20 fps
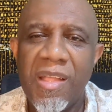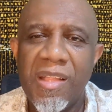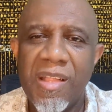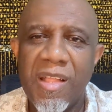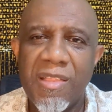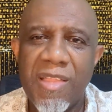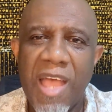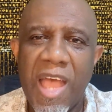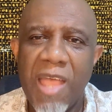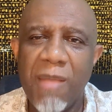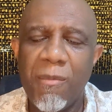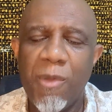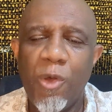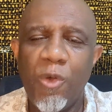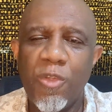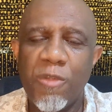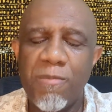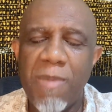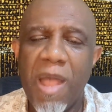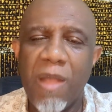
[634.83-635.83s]
The time
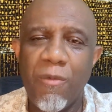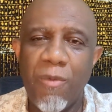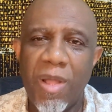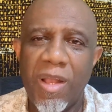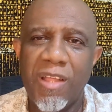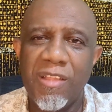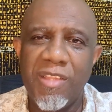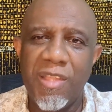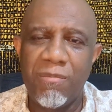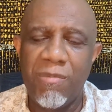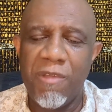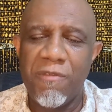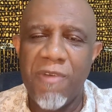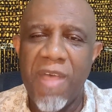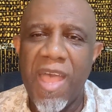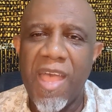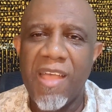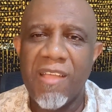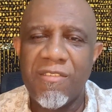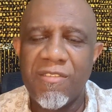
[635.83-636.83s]
goes by relatively
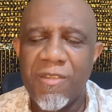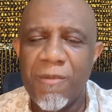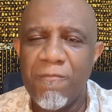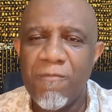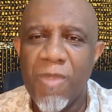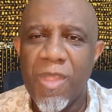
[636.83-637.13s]
fast.